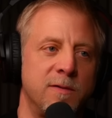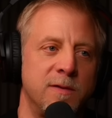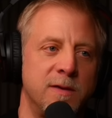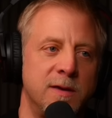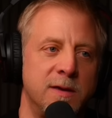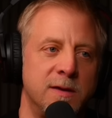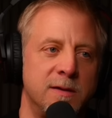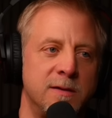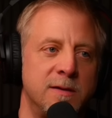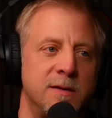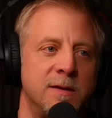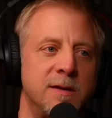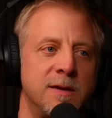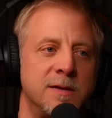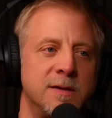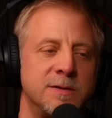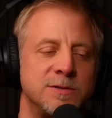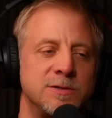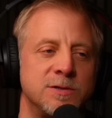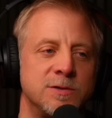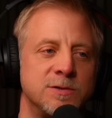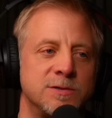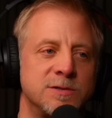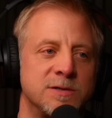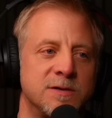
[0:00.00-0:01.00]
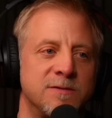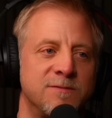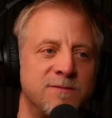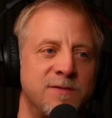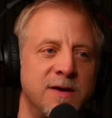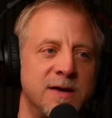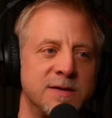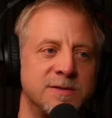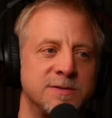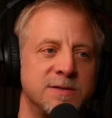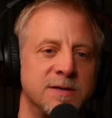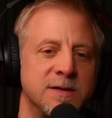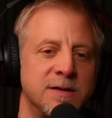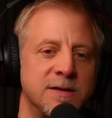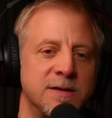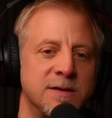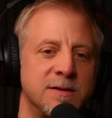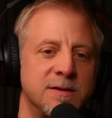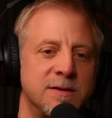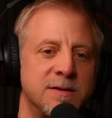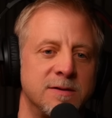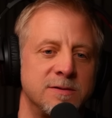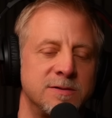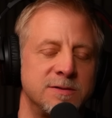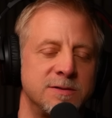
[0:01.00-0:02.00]
in institutional investing,
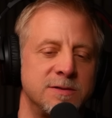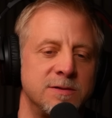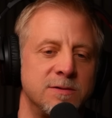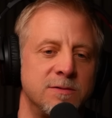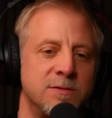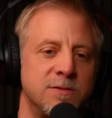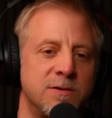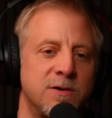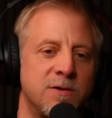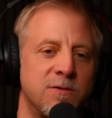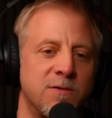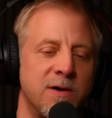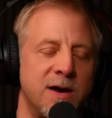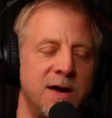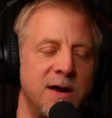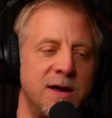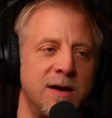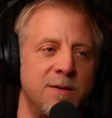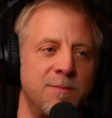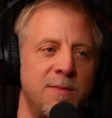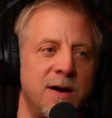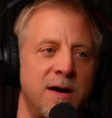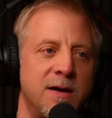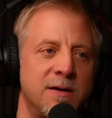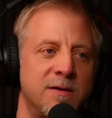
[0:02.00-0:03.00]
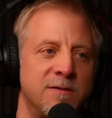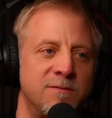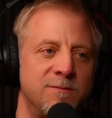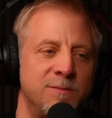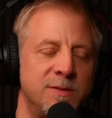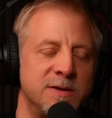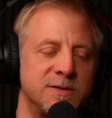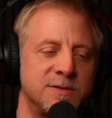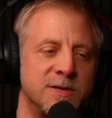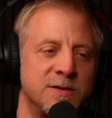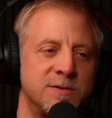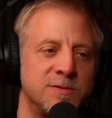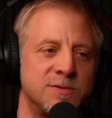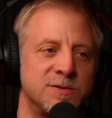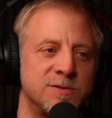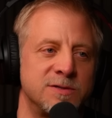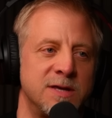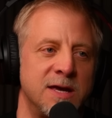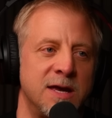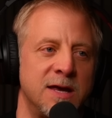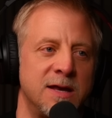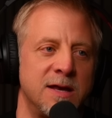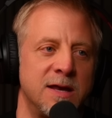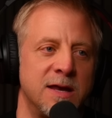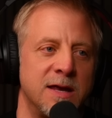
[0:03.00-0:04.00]
there's still a great amount of
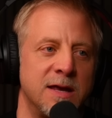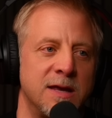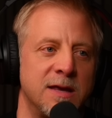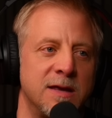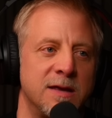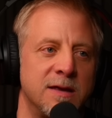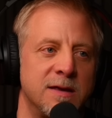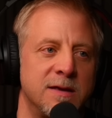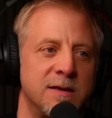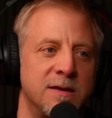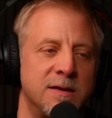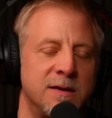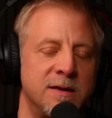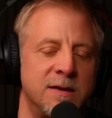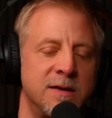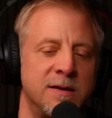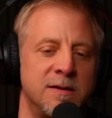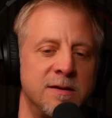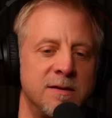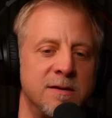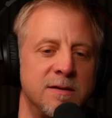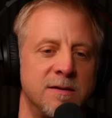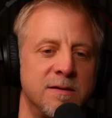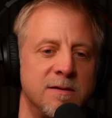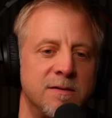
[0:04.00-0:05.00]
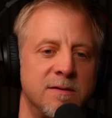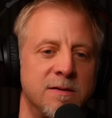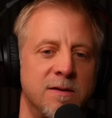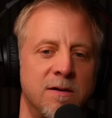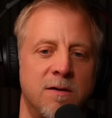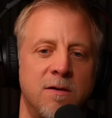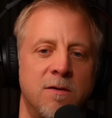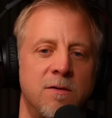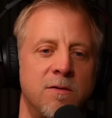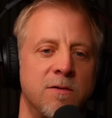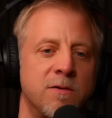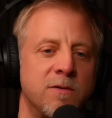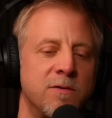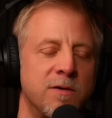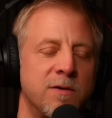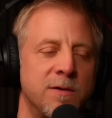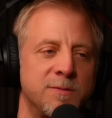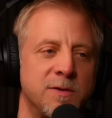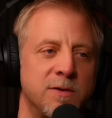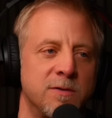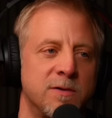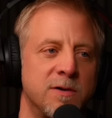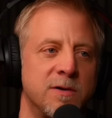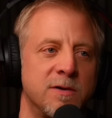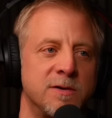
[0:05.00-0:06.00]
misunderstanding in the whole
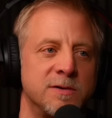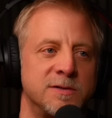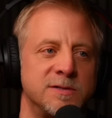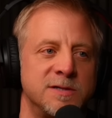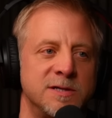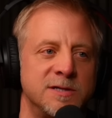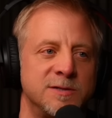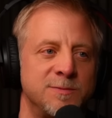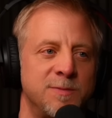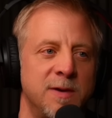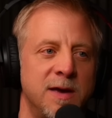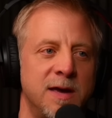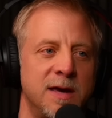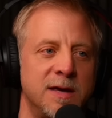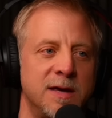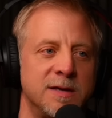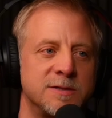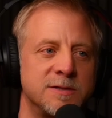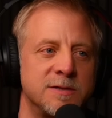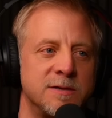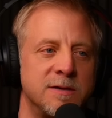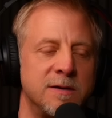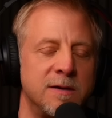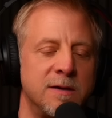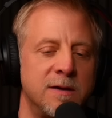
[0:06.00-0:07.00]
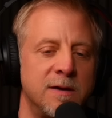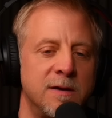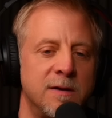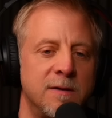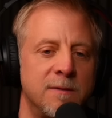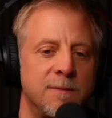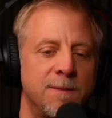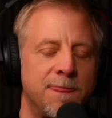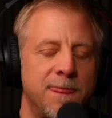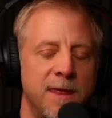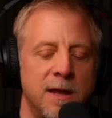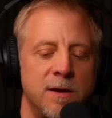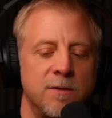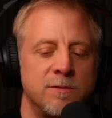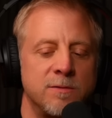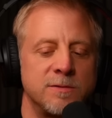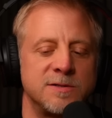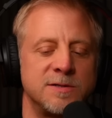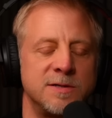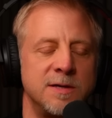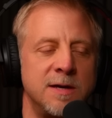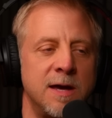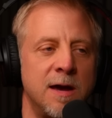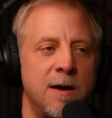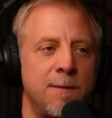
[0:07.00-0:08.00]
cryptocurrency space. They don't
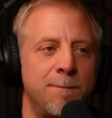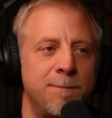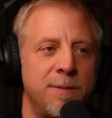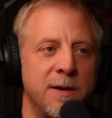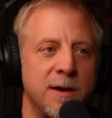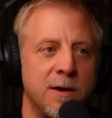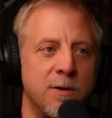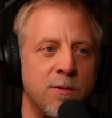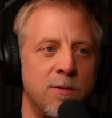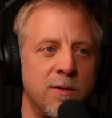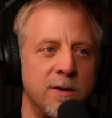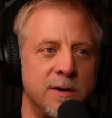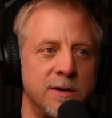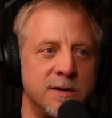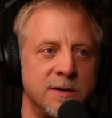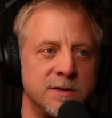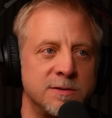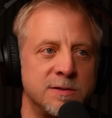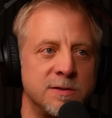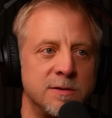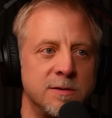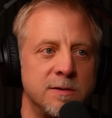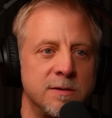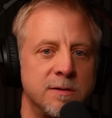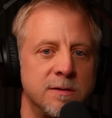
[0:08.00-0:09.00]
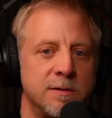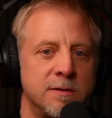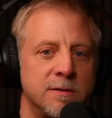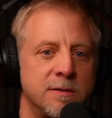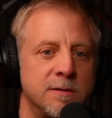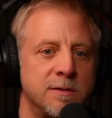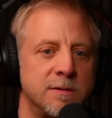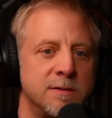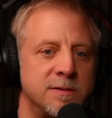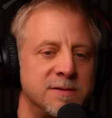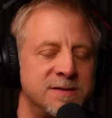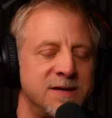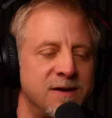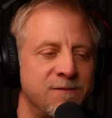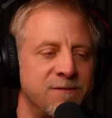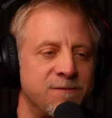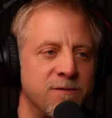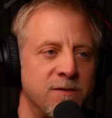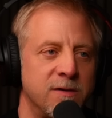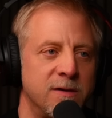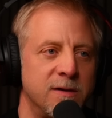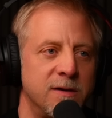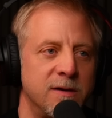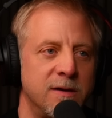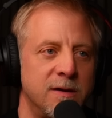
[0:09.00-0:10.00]
see how Bitcoin is
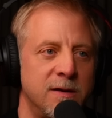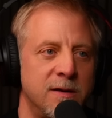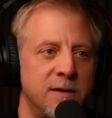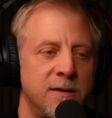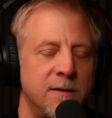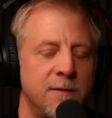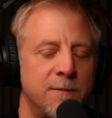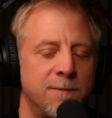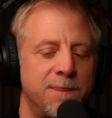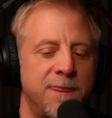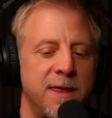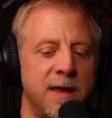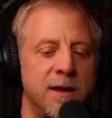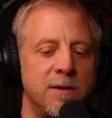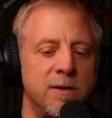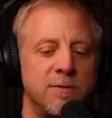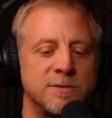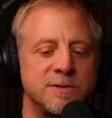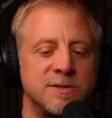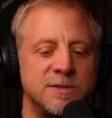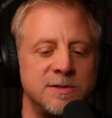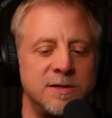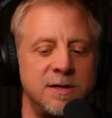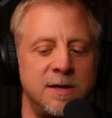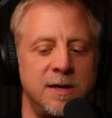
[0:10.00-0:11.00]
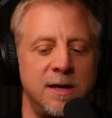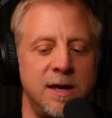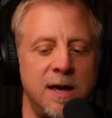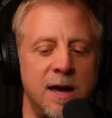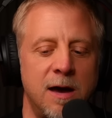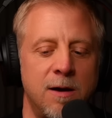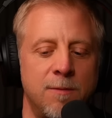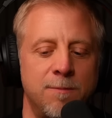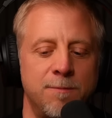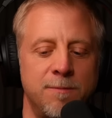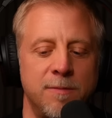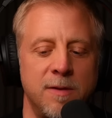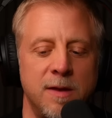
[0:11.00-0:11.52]
different. They don't see how,